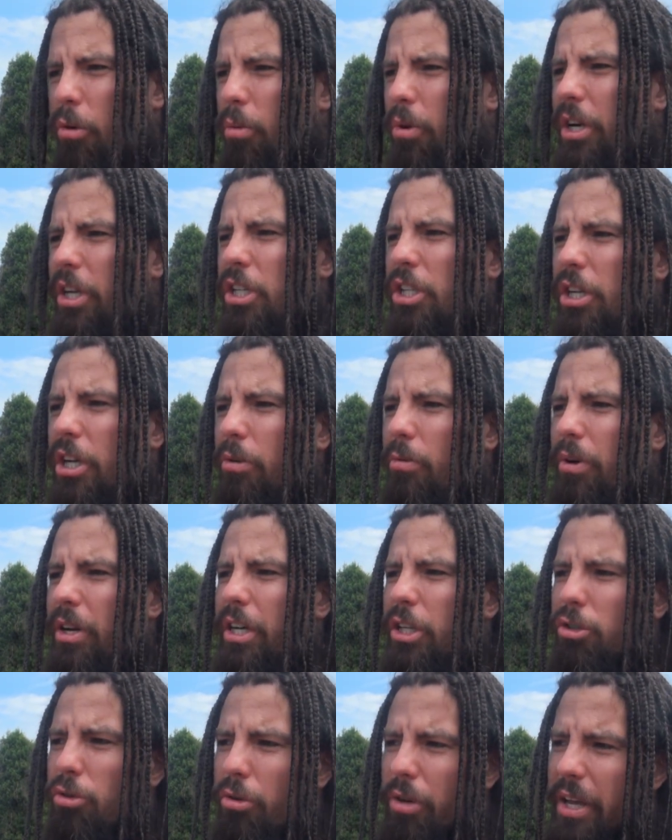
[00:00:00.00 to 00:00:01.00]
when
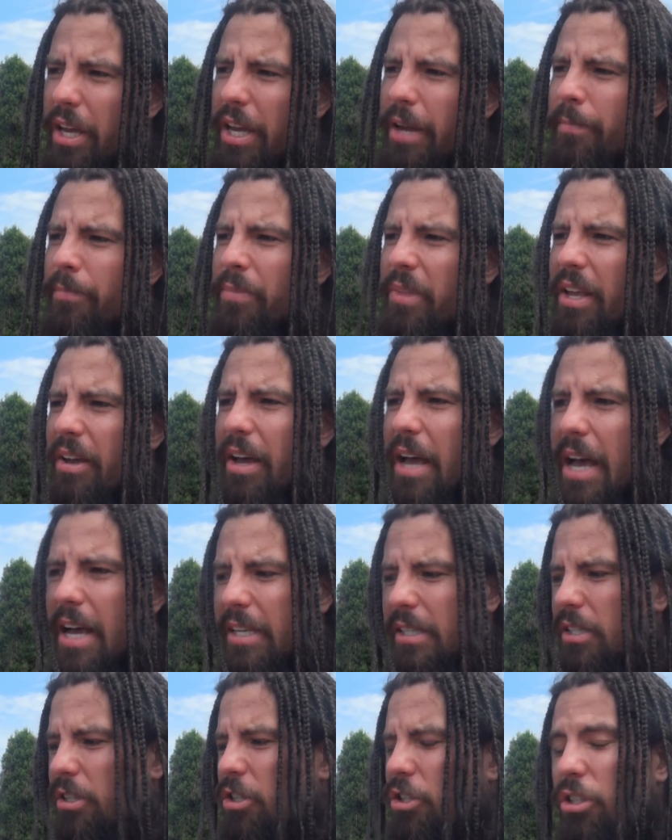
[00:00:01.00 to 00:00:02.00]
a tree
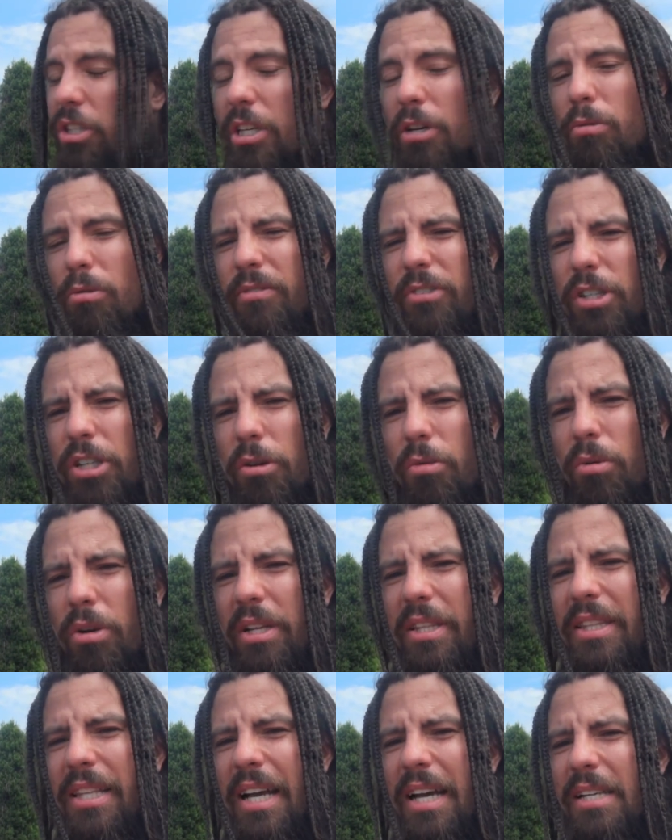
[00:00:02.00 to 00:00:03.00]
has to deal with shit,
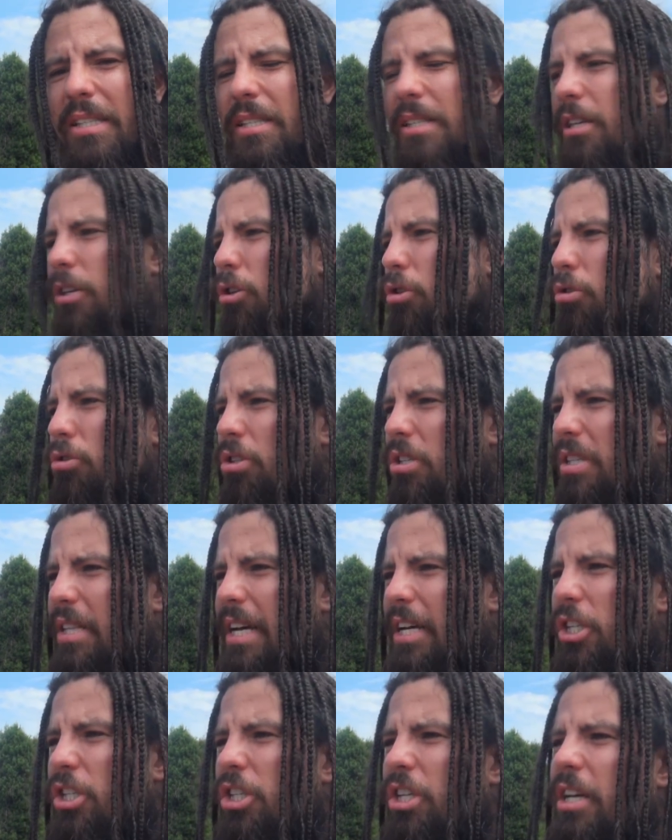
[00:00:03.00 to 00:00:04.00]
what it does is it uses
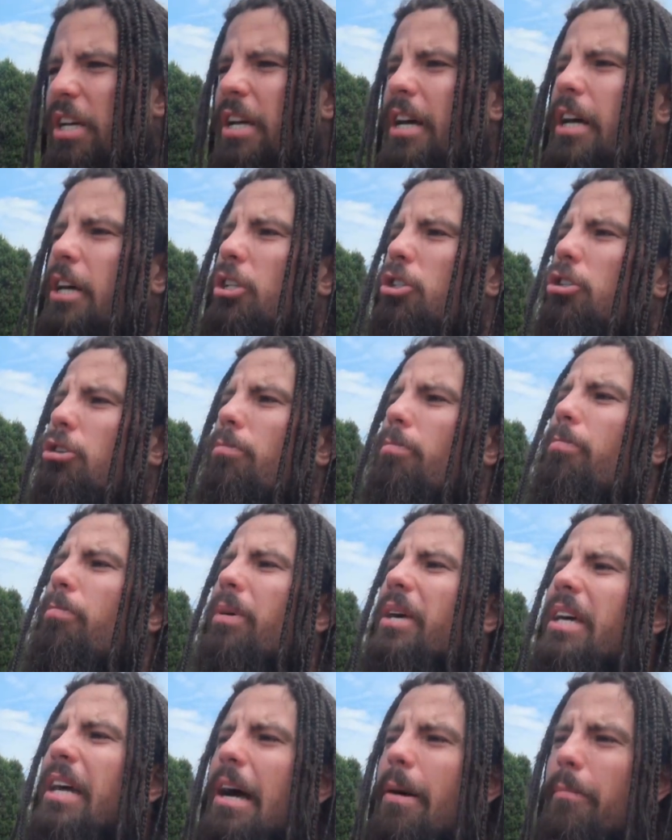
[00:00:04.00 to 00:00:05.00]
that shit to
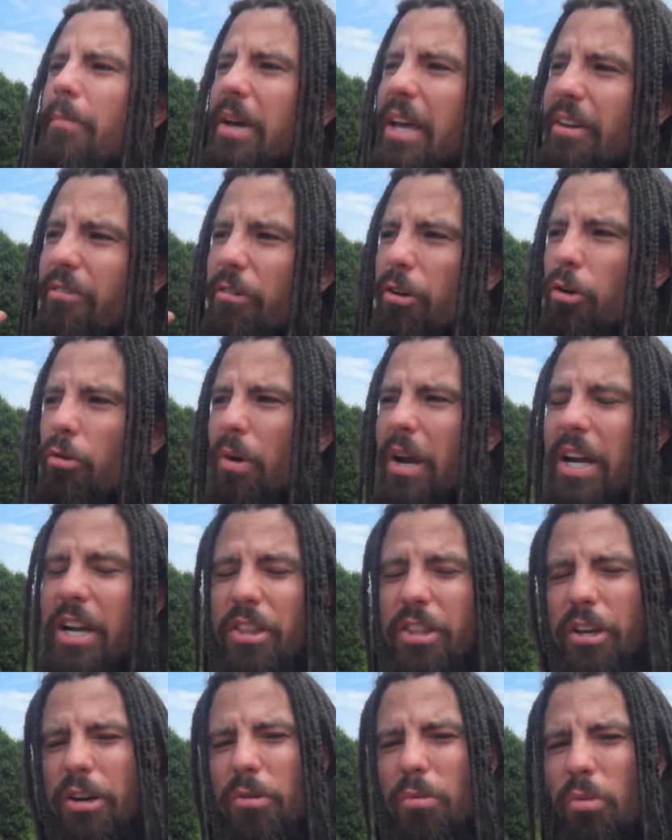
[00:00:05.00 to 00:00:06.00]
become even greater
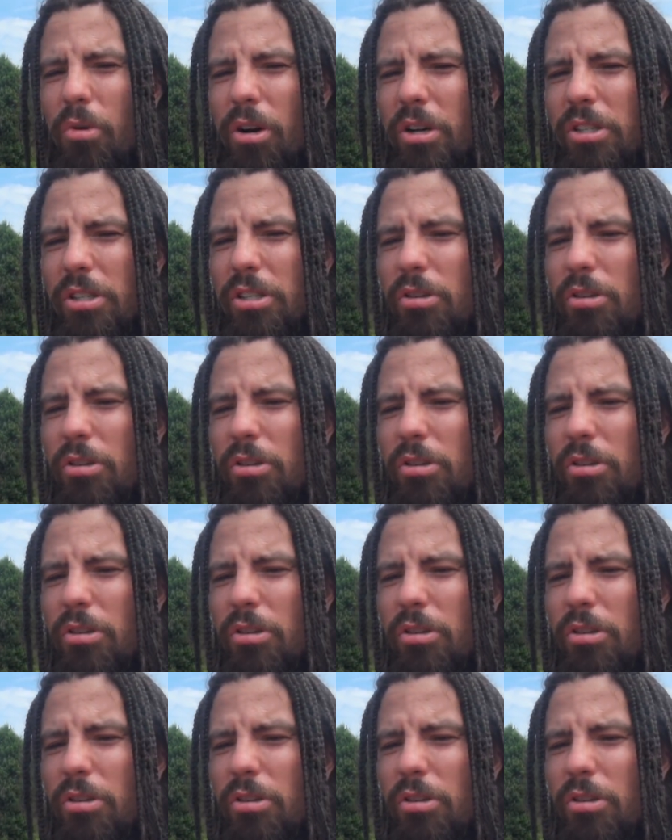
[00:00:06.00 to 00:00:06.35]
than it was.